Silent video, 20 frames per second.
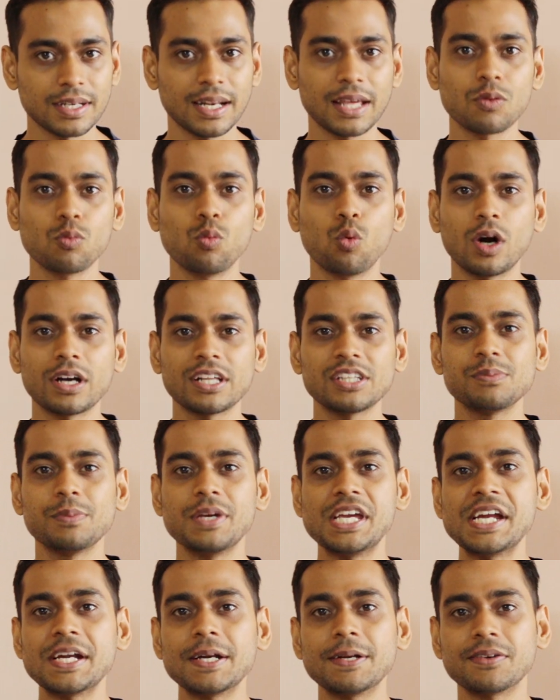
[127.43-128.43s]
Like, what is
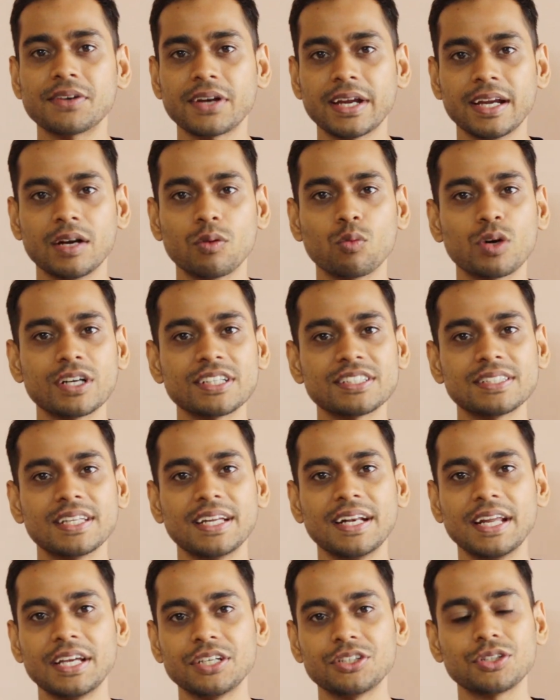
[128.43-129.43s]
being trained, what is the
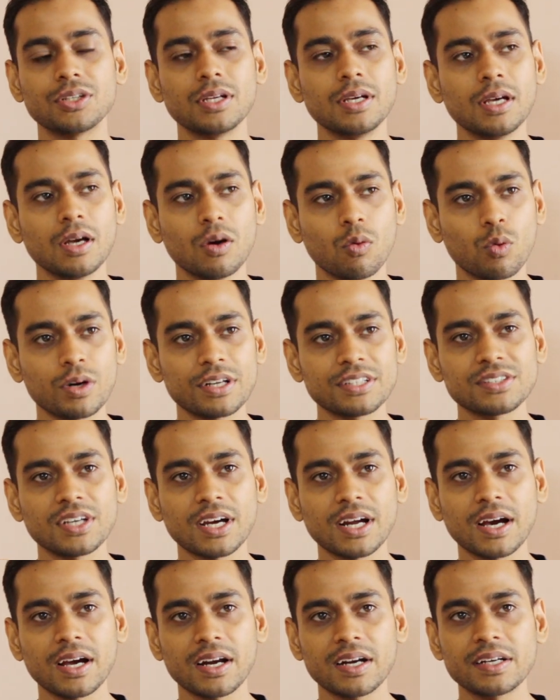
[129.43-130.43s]
need, what is our
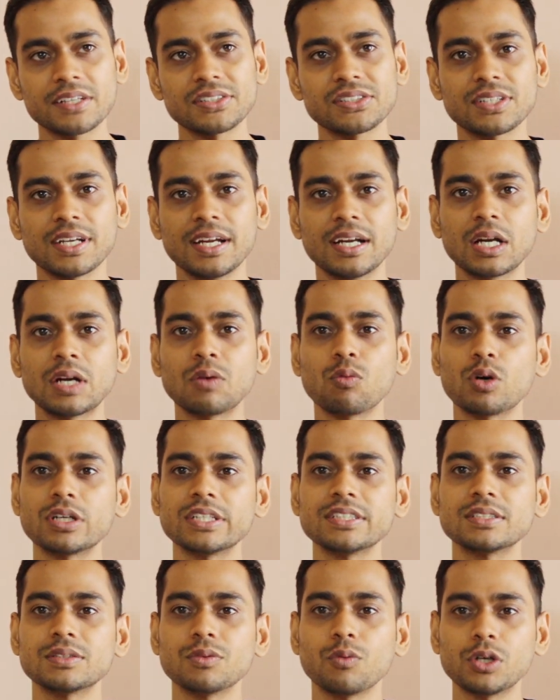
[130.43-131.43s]
current state, and what
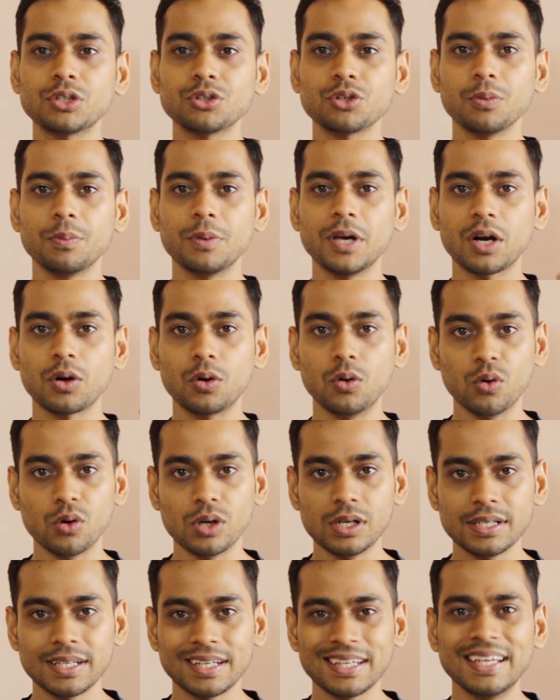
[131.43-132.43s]
should be our goal,
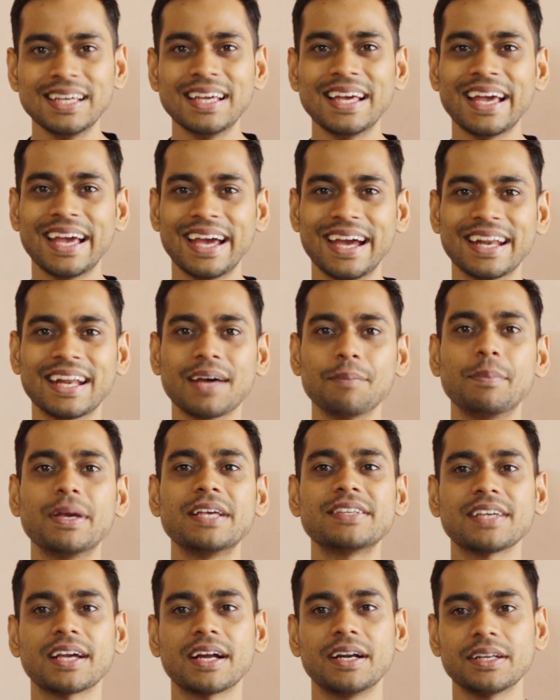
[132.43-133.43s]
and a
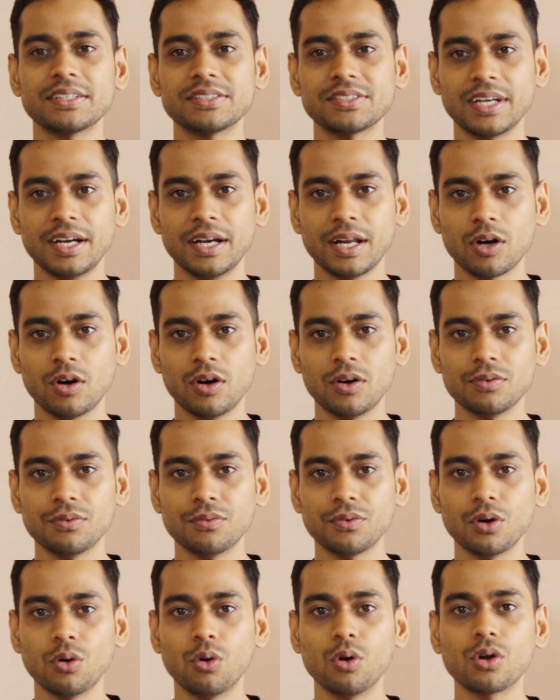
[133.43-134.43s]
basic understanding of
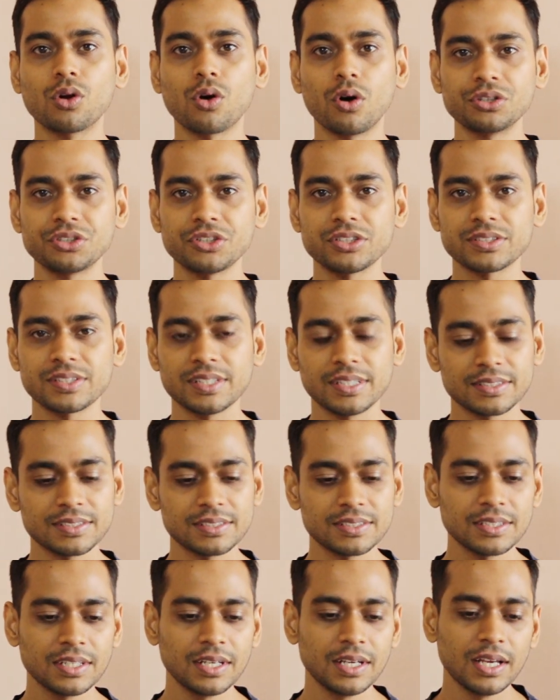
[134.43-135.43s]
whole
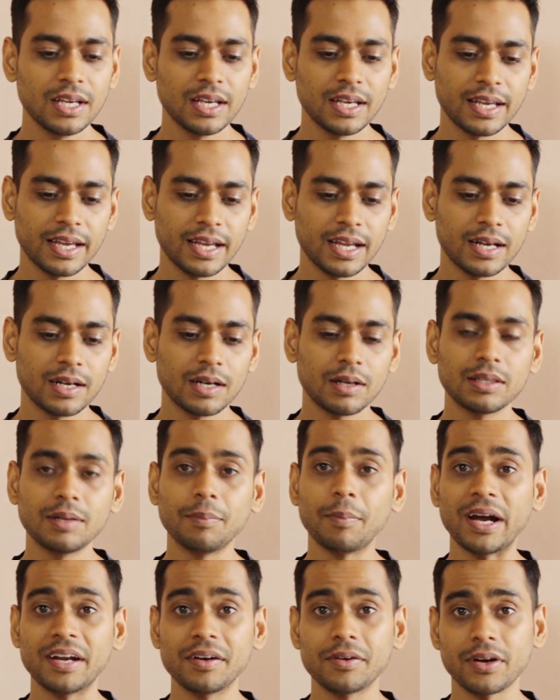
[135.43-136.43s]
consciousness and the
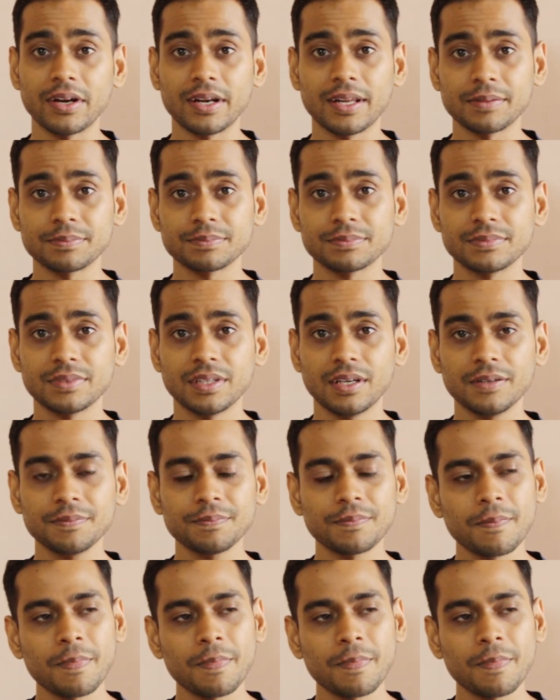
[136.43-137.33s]
mind training. Yeah.